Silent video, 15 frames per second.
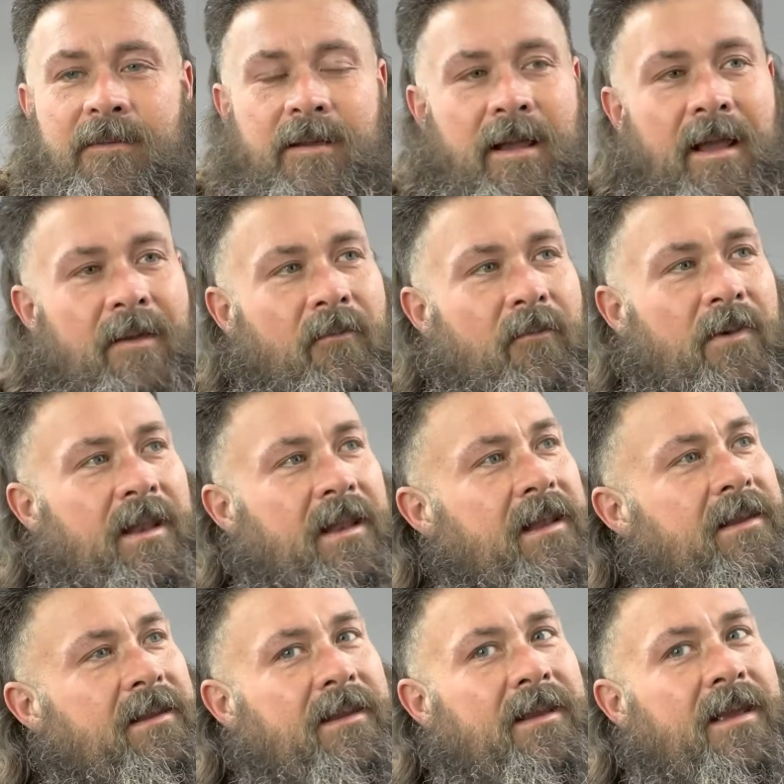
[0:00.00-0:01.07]
And we
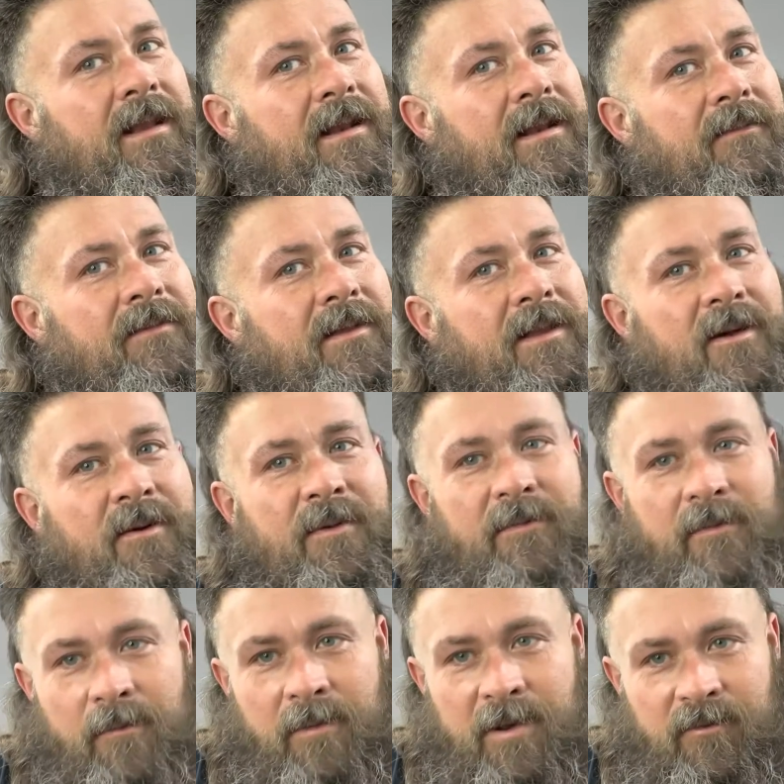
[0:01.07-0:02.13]
didn't get any video
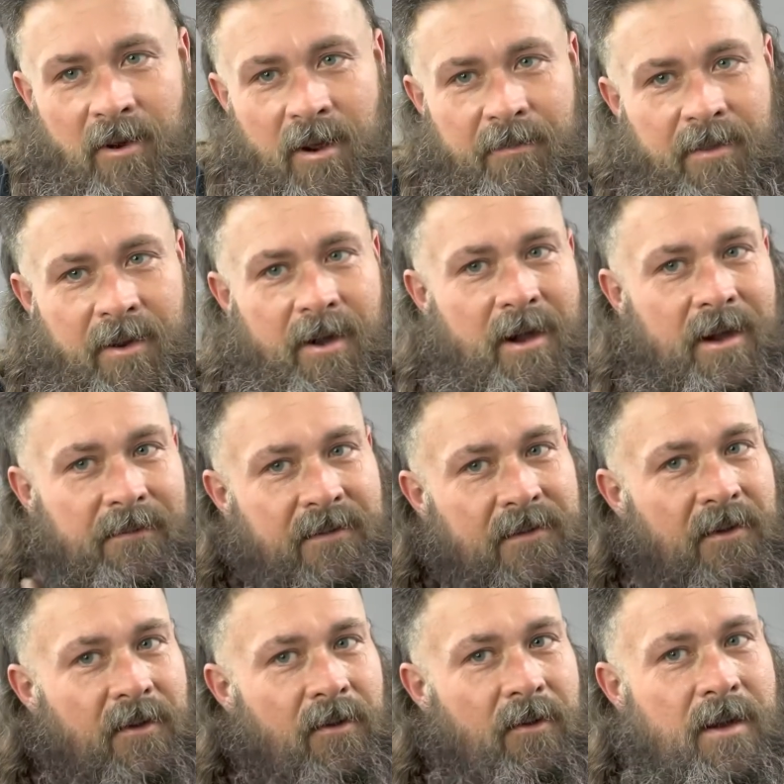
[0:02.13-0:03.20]
before we dropped it off.
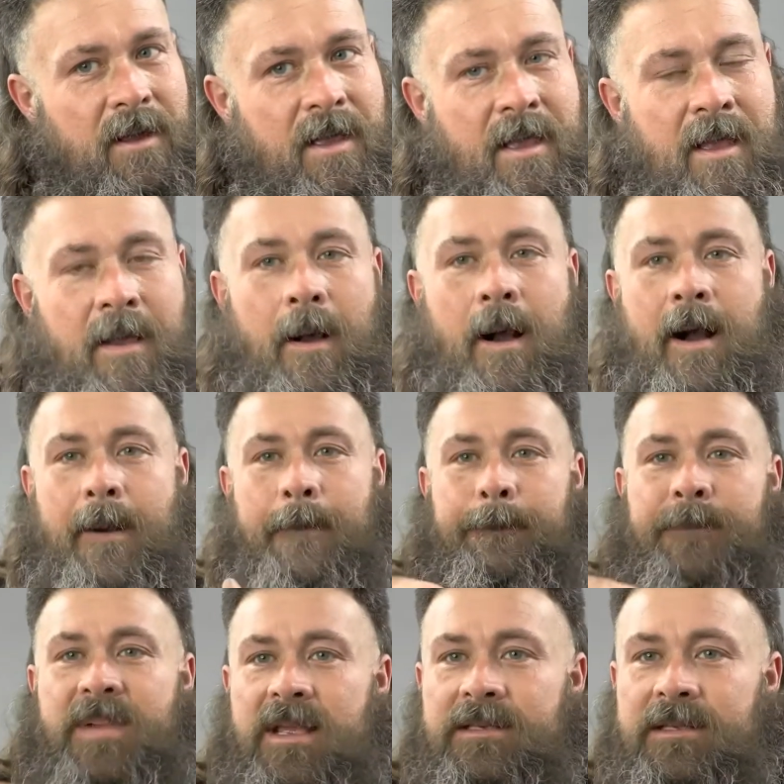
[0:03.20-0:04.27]
So
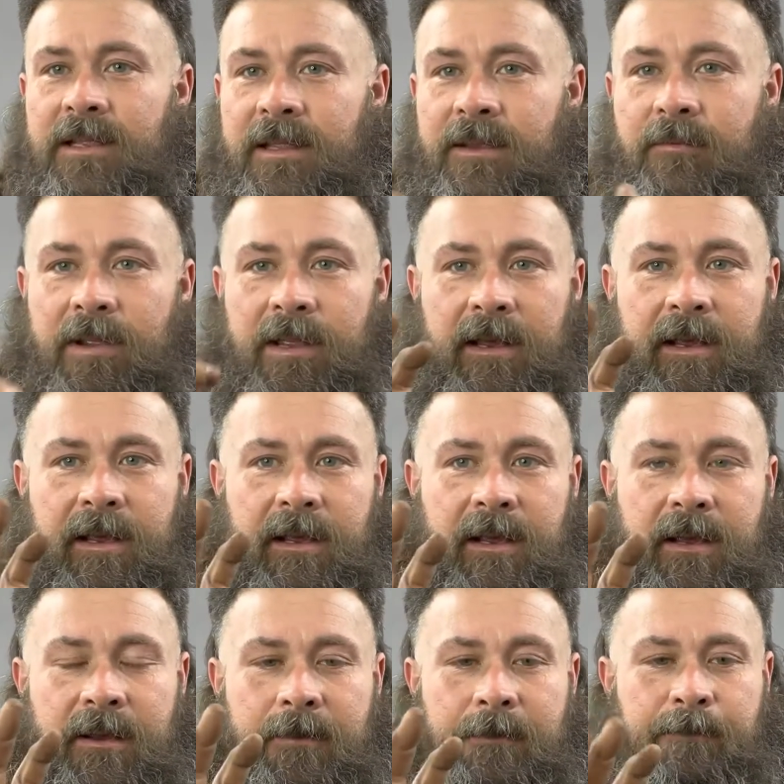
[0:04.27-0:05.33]
basically
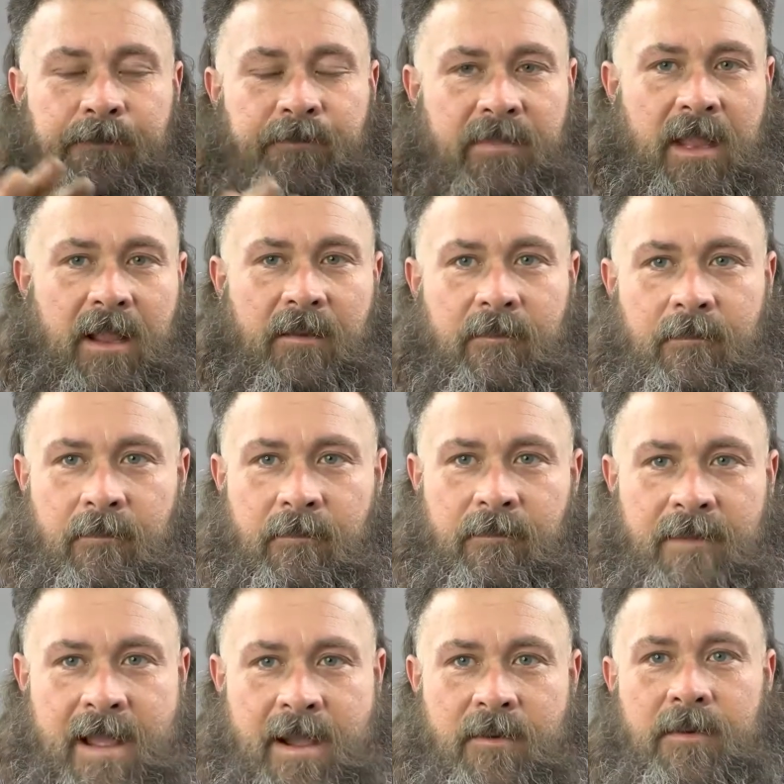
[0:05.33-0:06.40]
we
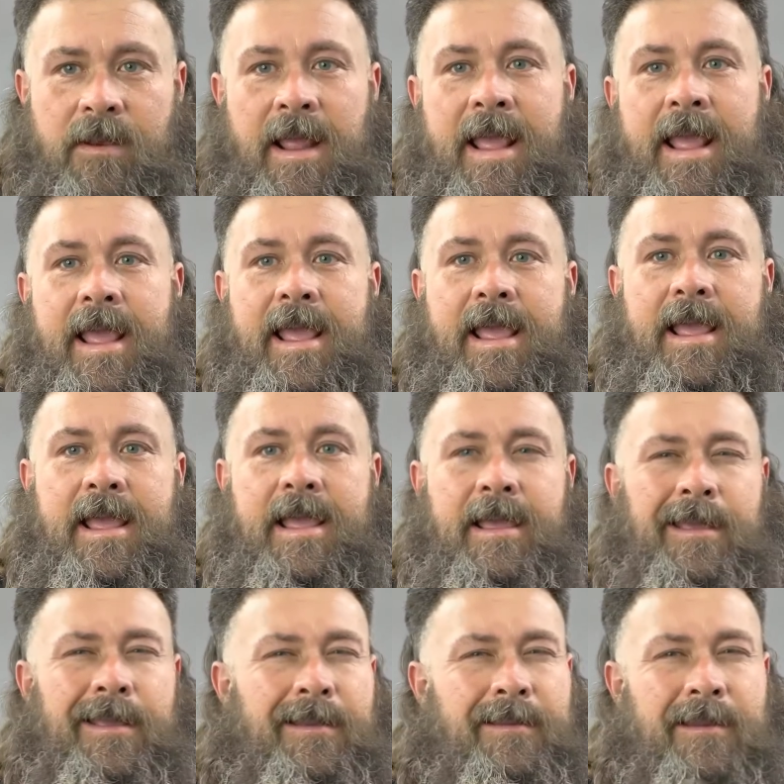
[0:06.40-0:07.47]
found
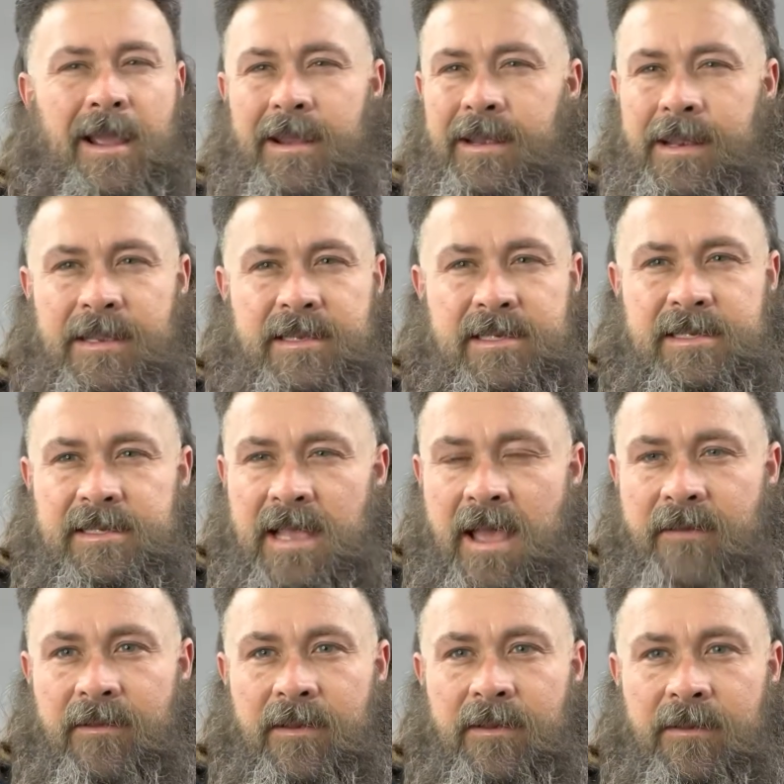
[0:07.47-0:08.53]
a
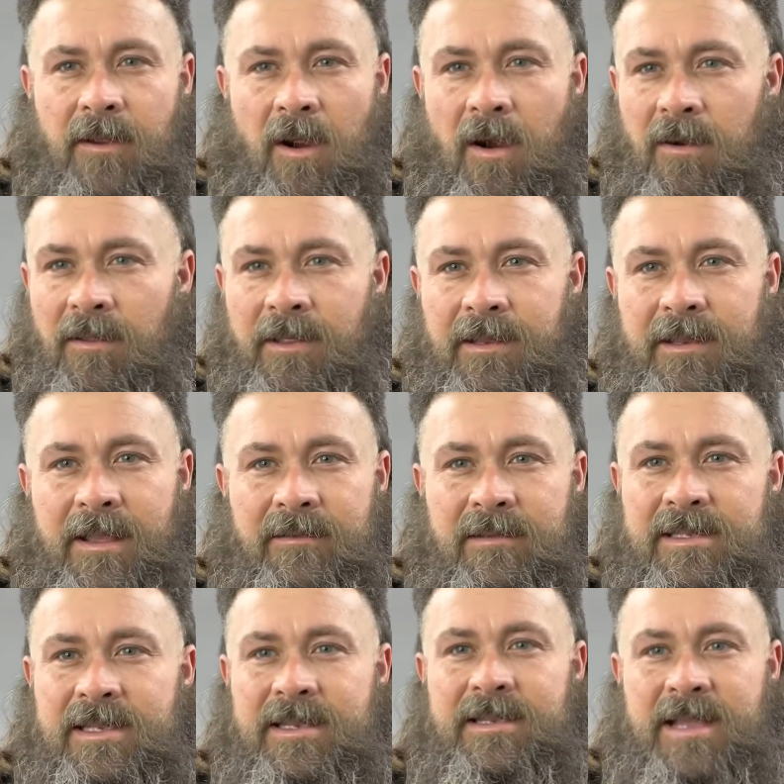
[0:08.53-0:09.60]
97
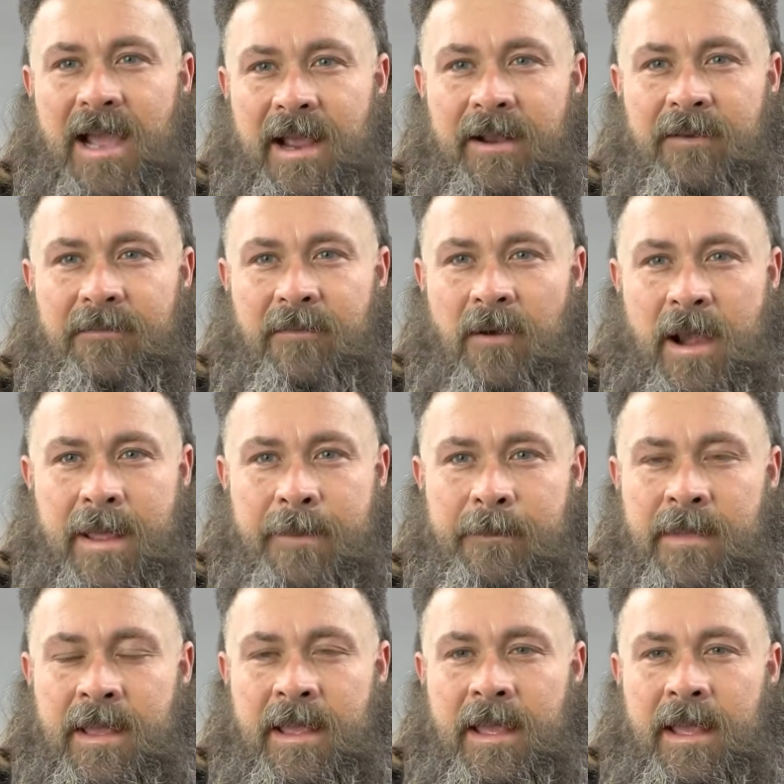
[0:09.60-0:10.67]
Harley-Davidson Dyna
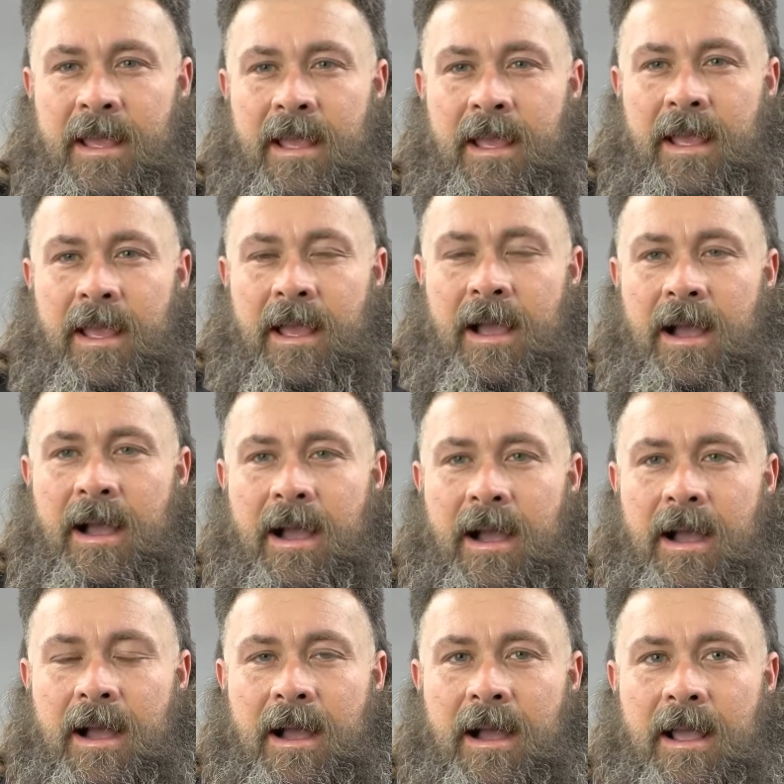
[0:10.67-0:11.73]
frame.
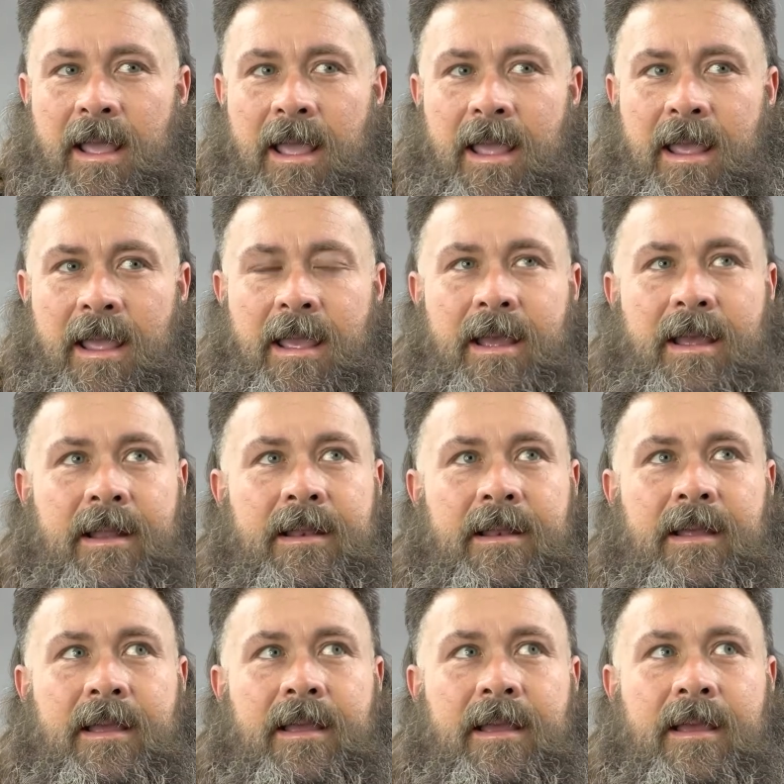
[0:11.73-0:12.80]
And